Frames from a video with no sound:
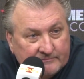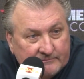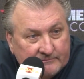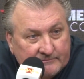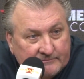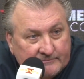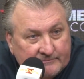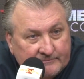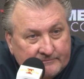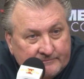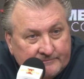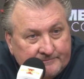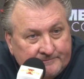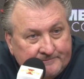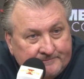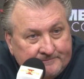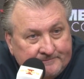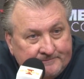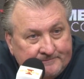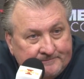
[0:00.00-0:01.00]

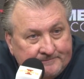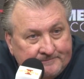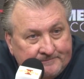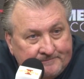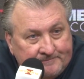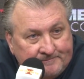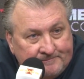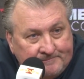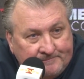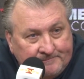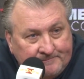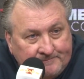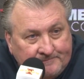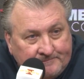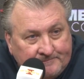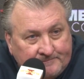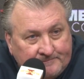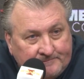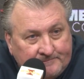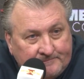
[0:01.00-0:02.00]

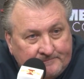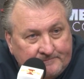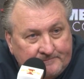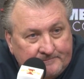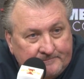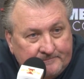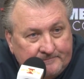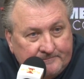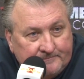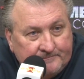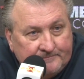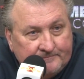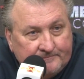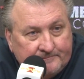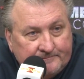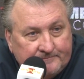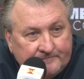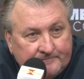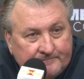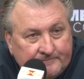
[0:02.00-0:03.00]

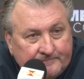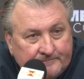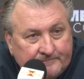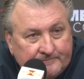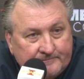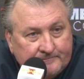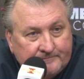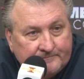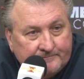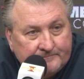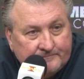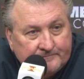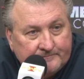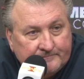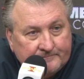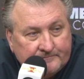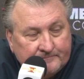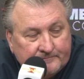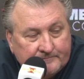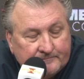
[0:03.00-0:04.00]

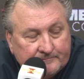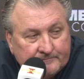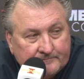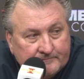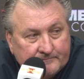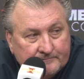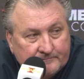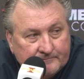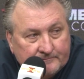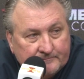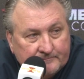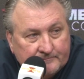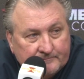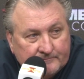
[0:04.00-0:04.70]
Nobody speaks.